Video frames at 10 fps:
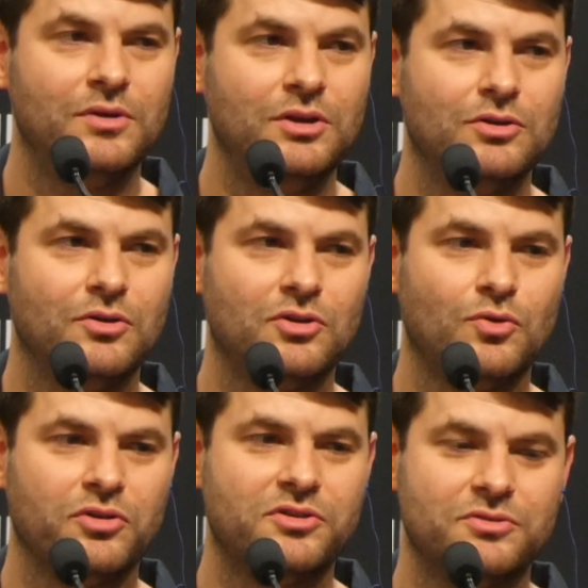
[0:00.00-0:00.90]
you know, the
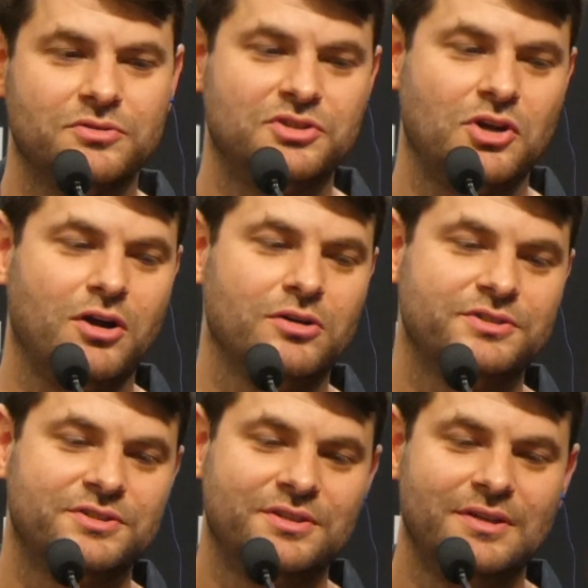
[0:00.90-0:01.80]
North
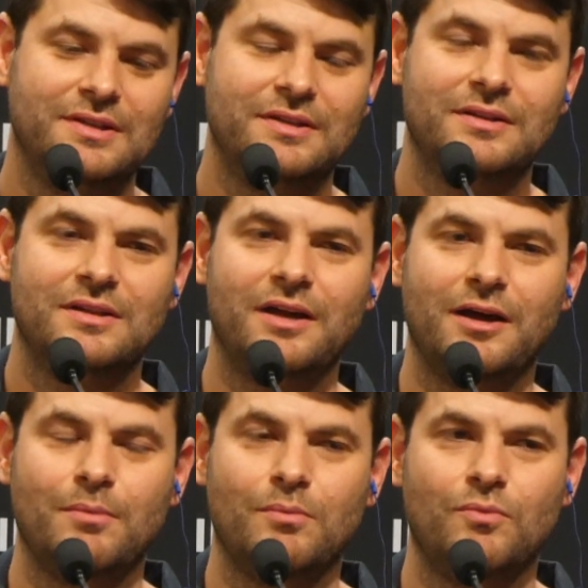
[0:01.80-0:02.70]
Stars
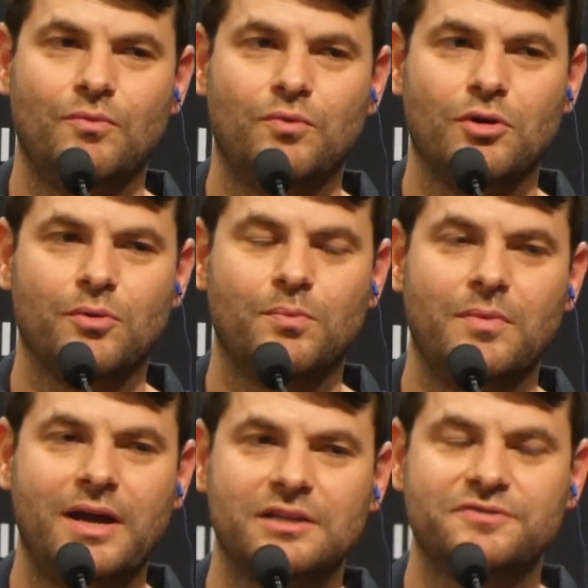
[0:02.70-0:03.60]
were,
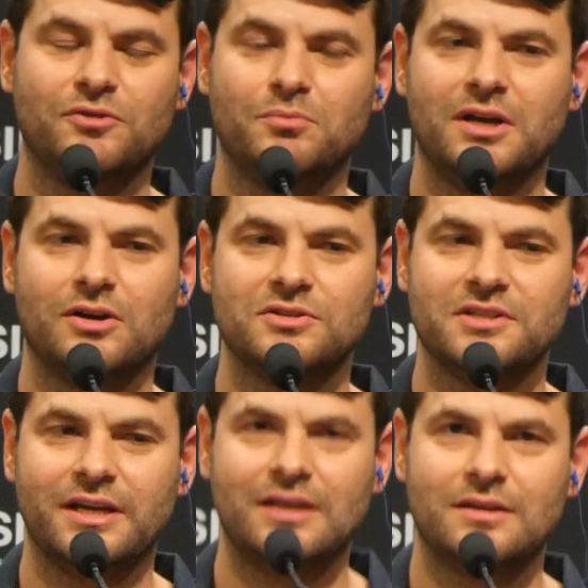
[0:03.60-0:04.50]
I guess, filmmakers
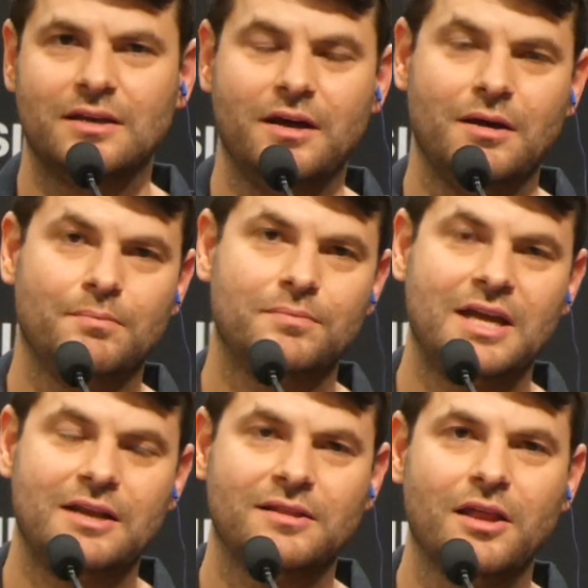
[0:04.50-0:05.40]
like
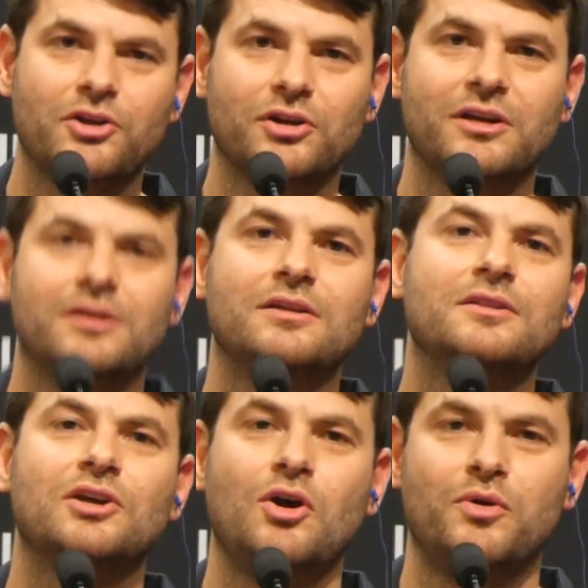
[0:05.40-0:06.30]
Kenneth Lonergan and then
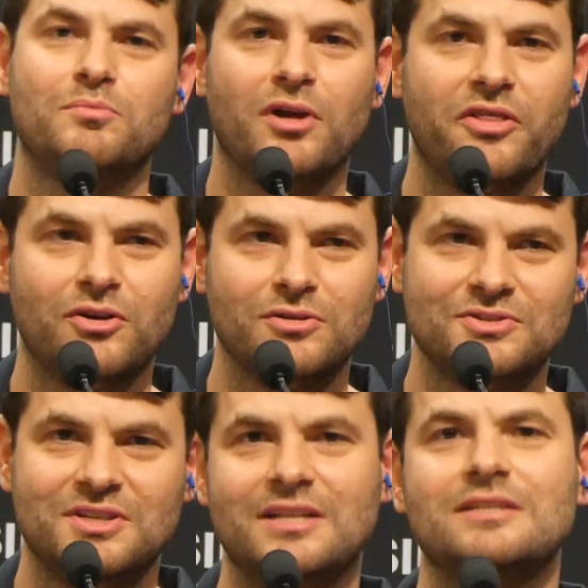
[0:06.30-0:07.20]
the Coen
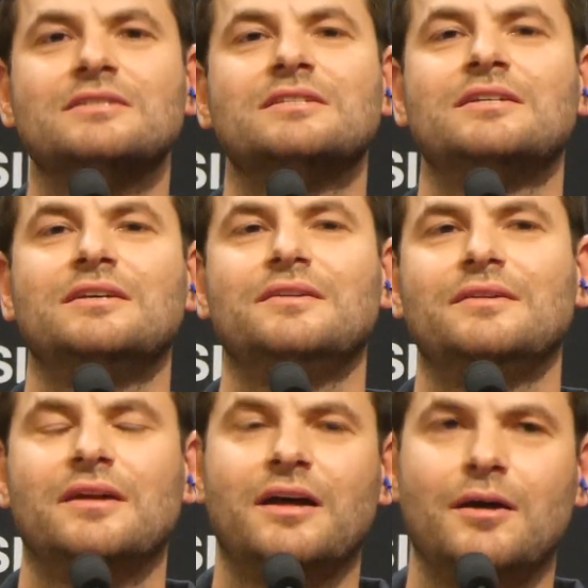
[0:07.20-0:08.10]
brothers, and
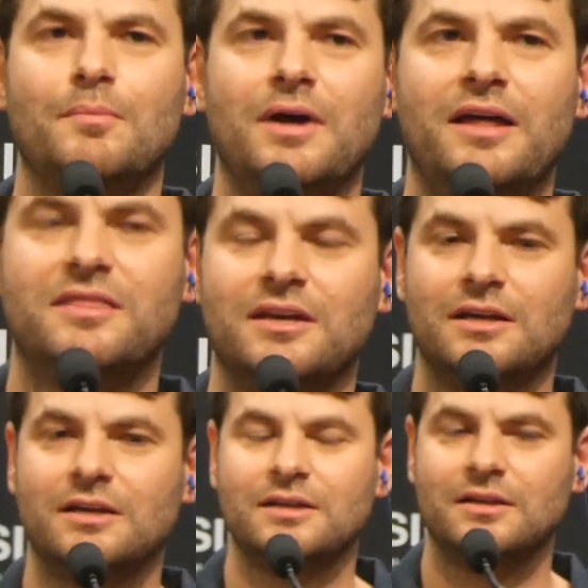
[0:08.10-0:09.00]
I think,
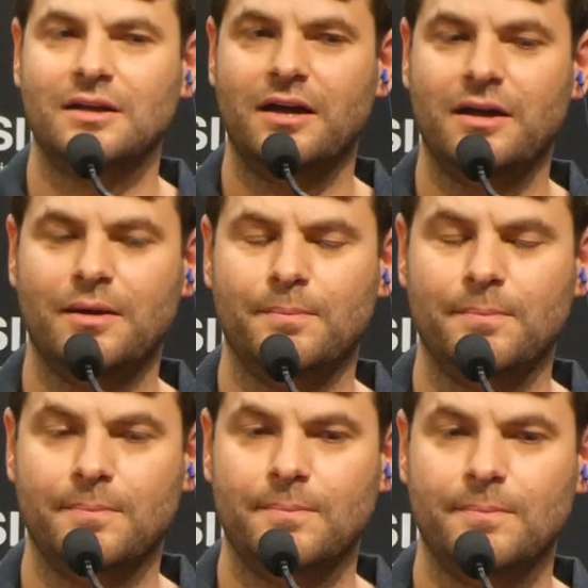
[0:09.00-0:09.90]
yeah,